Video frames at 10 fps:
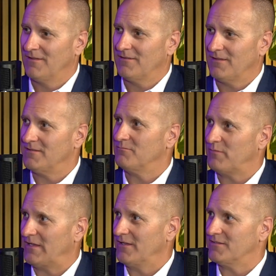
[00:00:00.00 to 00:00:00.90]
and
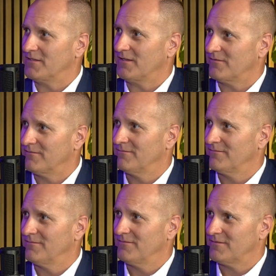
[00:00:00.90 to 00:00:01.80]
being in
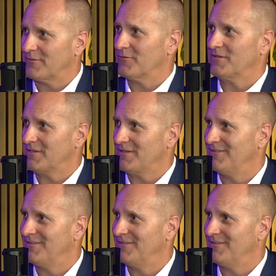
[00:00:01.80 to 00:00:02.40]
synchronicity,